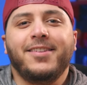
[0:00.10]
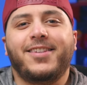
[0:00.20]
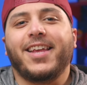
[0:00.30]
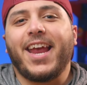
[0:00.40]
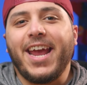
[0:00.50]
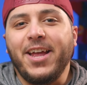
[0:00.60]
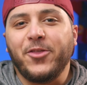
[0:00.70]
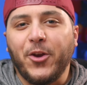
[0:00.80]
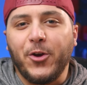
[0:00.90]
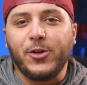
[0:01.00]
Today
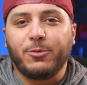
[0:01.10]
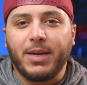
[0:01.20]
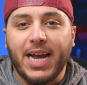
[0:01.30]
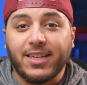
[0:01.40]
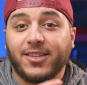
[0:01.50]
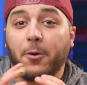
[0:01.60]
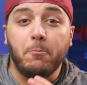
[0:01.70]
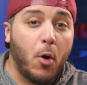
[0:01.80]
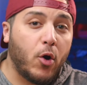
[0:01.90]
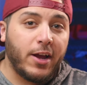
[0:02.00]
in the news, we got some
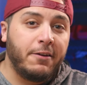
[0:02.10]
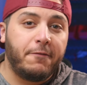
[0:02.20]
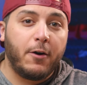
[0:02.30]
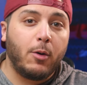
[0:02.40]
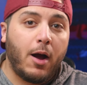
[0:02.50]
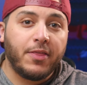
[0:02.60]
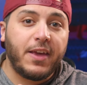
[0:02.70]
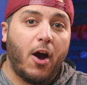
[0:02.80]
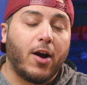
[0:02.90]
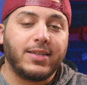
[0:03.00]
more info on
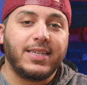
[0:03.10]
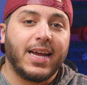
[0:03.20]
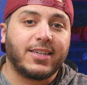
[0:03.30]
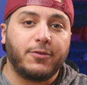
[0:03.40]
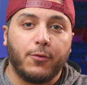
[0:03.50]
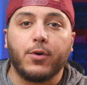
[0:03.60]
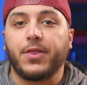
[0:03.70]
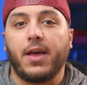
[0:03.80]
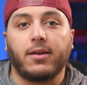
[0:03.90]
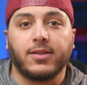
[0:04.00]
the RTX
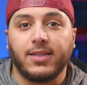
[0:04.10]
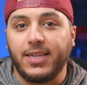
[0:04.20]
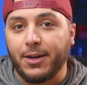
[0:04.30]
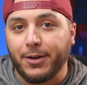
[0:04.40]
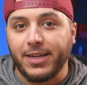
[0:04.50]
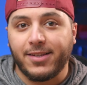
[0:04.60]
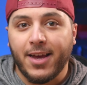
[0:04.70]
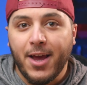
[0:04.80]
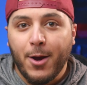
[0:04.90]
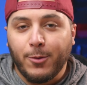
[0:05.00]
4000 series.
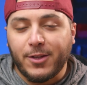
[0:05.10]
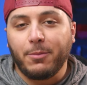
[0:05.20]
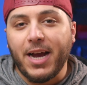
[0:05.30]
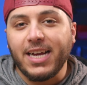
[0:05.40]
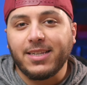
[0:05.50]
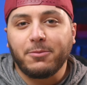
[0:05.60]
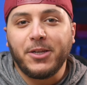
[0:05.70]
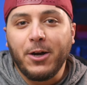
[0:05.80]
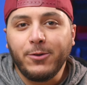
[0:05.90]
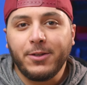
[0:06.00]
What's up guys, I'm
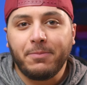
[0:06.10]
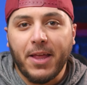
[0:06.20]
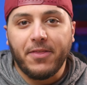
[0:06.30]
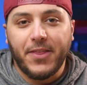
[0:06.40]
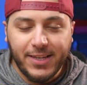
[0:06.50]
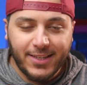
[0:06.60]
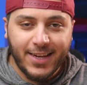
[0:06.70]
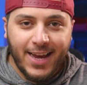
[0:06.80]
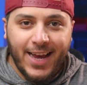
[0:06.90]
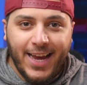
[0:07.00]
Snows, and
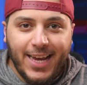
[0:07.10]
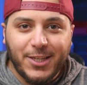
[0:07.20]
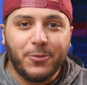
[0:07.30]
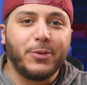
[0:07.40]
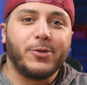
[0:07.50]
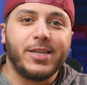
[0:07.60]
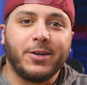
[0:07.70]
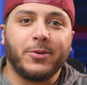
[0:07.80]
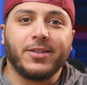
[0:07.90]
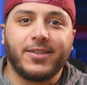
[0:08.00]
this is your Boot
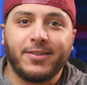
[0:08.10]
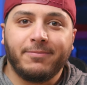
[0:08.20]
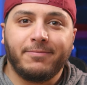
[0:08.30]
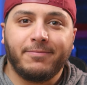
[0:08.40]
Sequence.